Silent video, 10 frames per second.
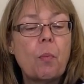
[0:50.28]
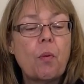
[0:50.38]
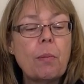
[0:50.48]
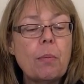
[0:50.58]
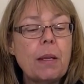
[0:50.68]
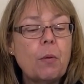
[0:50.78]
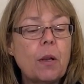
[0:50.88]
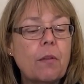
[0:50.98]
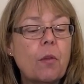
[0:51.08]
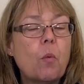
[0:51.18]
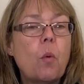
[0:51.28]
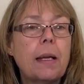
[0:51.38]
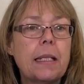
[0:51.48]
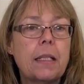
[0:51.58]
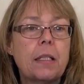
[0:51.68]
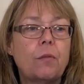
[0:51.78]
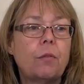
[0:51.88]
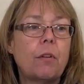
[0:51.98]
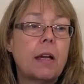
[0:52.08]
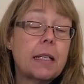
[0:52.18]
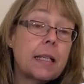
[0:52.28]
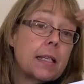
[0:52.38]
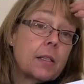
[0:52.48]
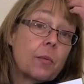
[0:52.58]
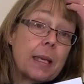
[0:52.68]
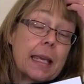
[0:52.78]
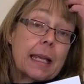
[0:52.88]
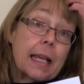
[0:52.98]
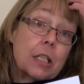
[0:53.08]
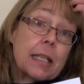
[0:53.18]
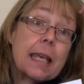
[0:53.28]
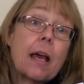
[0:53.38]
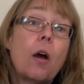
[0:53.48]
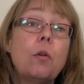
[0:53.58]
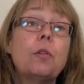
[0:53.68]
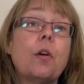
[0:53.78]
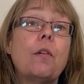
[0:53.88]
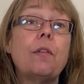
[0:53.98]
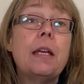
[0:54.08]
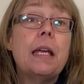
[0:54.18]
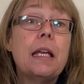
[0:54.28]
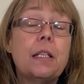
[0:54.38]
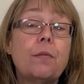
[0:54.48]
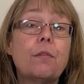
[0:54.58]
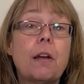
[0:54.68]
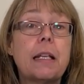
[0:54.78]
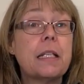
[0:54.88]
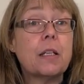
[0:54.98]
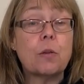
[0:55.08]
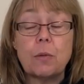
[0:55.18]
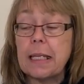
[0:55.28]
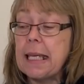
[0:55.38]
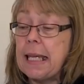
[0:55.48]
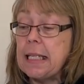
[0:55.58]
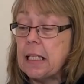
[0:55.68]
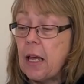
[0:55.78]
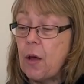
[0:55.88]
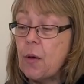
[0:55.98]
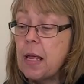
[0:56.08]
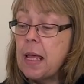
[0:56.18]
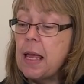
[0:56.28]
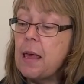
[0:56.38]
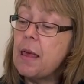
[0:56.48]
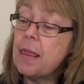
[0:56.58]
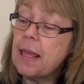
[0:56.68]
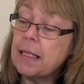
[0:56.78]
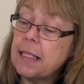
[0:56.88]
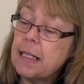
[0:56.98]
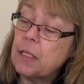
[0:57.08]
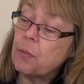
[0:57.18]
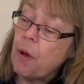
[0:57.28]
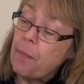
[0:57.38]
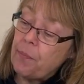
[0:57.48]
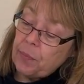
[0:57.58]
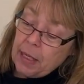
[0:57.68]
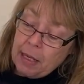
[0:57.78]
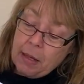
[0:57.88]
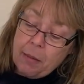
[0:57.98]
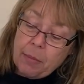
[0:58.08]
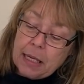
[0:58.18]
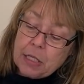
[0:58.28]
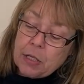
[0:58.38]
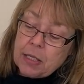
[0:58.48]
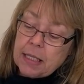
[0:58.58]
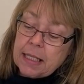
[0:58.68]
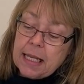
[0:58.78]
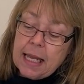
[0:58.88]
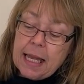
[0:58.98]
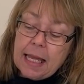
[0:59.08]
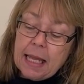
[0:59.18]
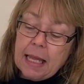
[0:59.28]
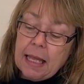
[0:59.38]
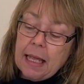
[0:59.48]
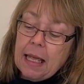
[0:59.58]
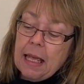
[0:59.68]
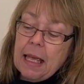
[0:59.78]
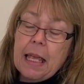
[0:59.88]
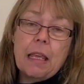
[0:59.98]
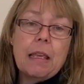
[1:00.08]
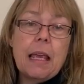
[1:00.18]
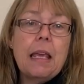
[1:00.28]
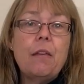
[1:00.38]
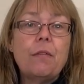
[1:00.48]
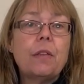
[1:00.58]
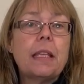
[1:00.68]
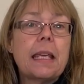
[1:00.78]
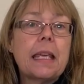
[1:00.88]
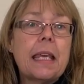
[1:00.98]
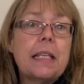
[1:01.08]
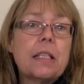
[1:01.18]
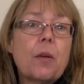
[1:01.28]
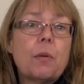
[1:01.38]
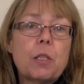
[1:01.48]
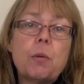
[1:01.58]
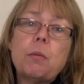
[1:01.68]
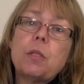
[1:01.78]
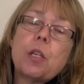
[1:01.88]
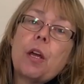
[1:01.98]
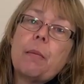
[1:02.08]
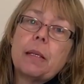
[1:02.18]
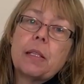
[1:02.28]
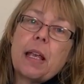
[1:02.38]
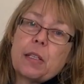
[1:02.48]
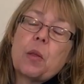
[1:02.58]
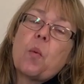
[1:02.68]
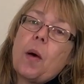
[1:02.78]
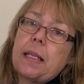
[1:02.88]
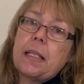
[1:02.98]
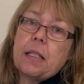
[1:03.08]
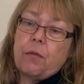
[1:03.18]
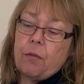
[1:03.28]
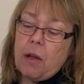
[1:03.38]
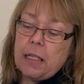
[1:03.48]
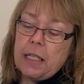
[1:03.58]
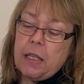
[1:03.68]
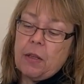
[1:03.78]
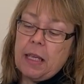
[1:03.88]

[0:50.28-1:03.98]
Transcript: Probably one of the whitest varieties that we can actually get hold of is a variety called a keto. That's this one. But as you can see, even the keto, which we would term as the whitest variety you